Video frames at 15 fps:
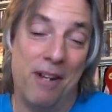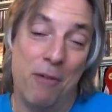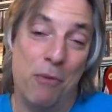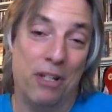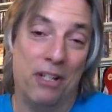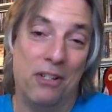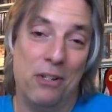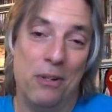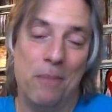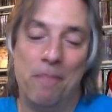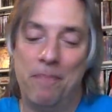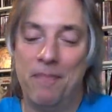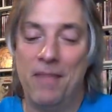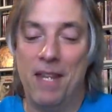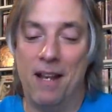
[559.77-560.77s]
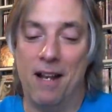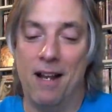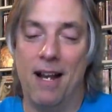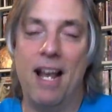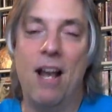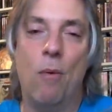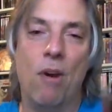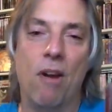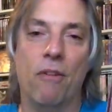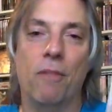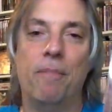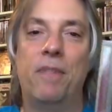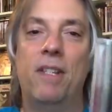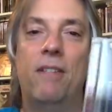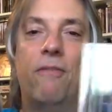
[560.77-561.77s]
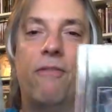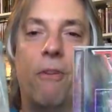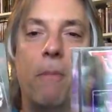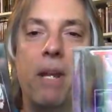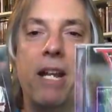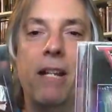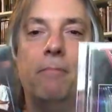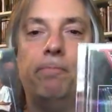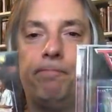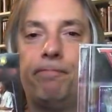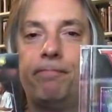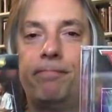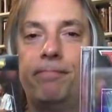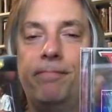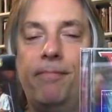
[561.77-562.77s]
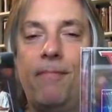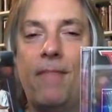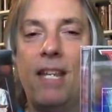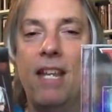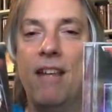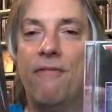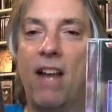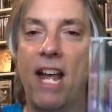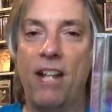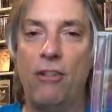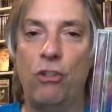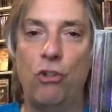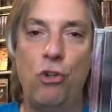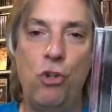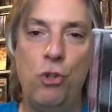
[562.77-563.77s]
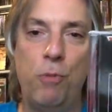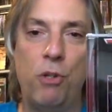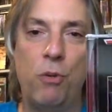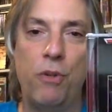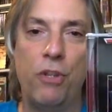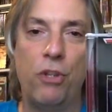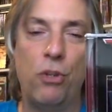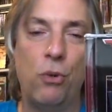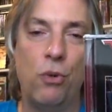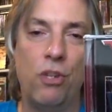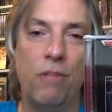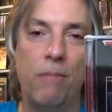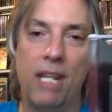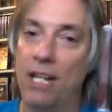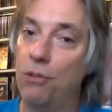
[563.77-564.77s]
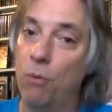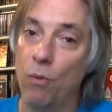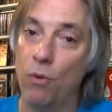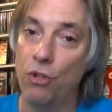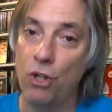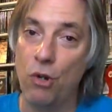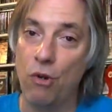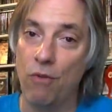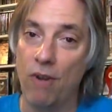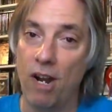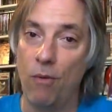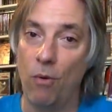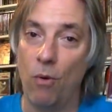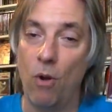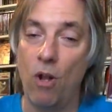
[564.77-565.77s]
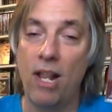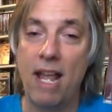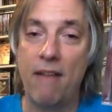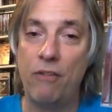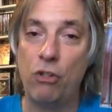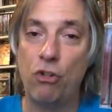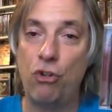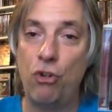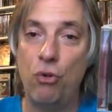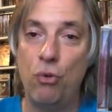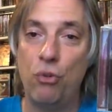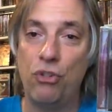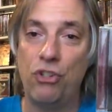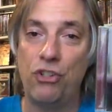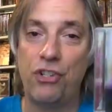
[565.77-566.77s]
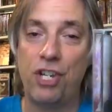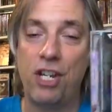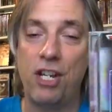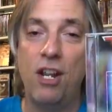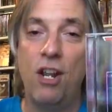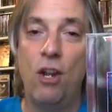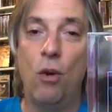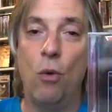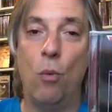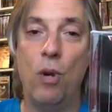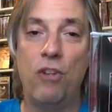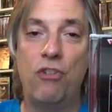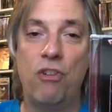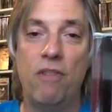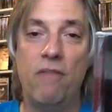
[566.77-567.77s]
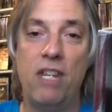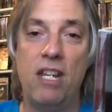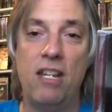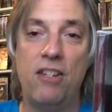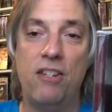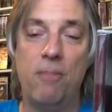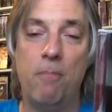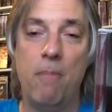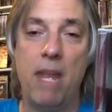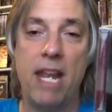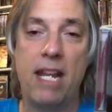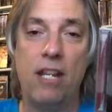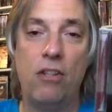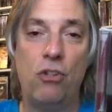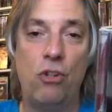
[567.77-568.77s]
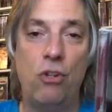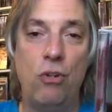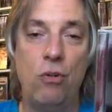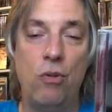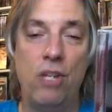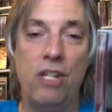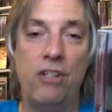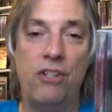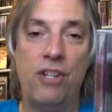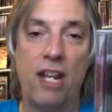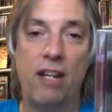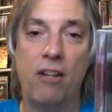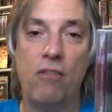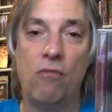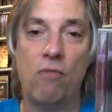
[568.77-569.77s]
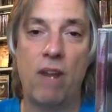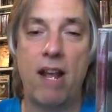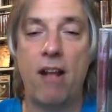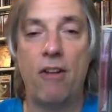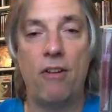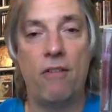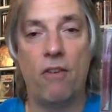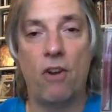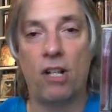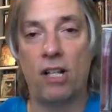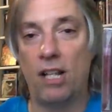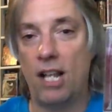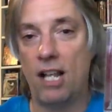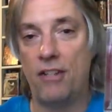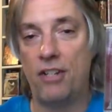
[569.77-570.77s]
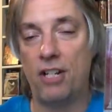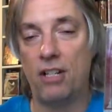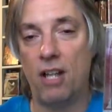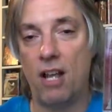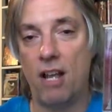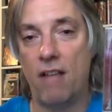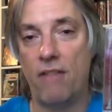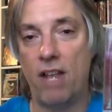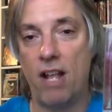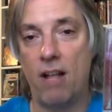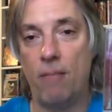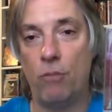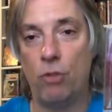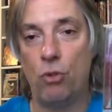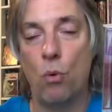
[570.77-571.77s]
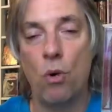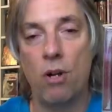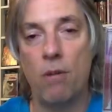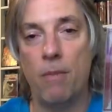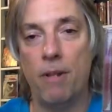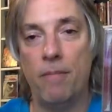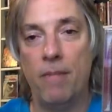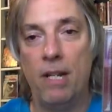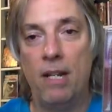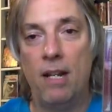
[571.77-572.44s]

I really do. Uh, however, for me, if I had to choose between the two of them, and that's what we're doing, right? We're all having to choose to see which of these make it to the second round of our Classic Live Album Tournament.